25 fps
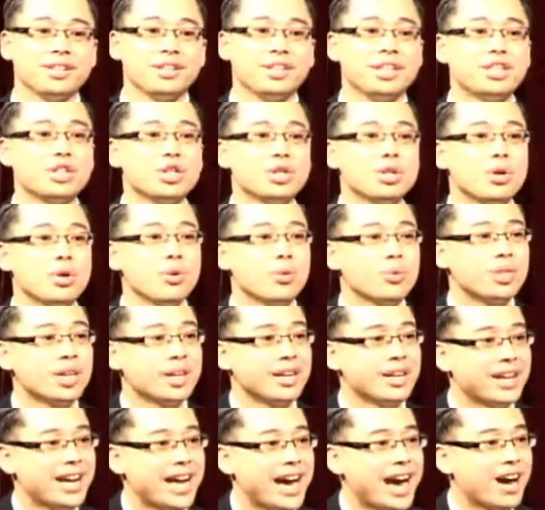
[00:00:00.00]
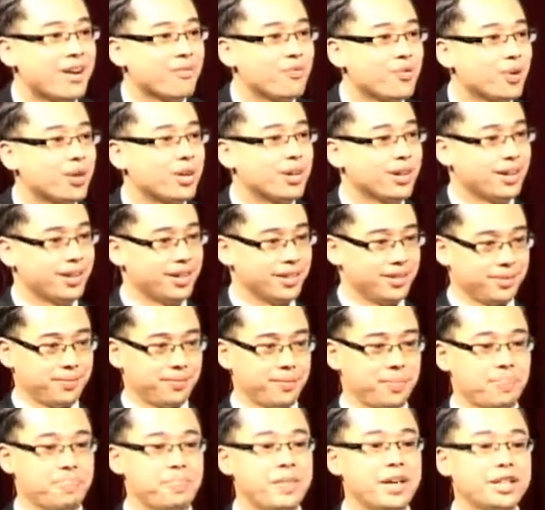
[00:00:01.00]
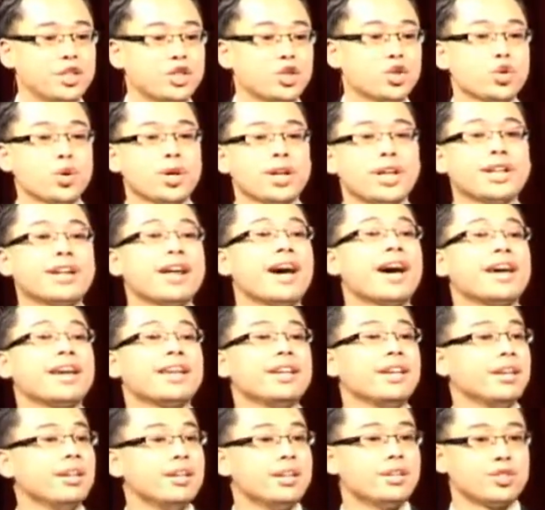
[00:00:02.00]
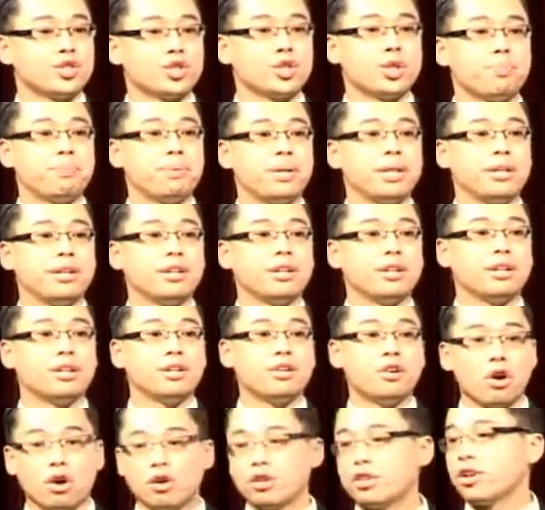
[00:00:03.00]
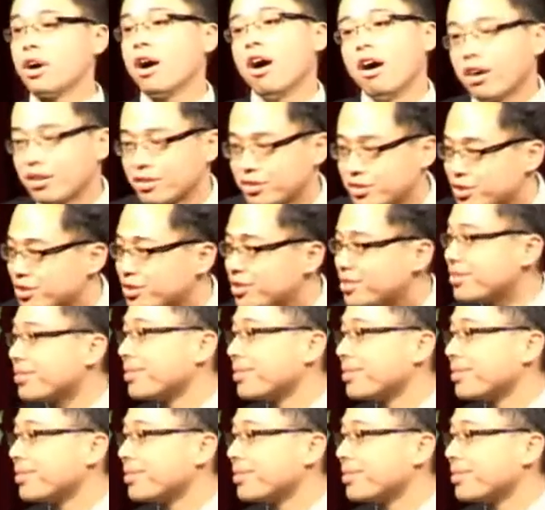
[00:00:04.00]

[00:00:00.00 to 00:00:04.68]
Did you know that in Africa, they train hyenas to be guard dogs?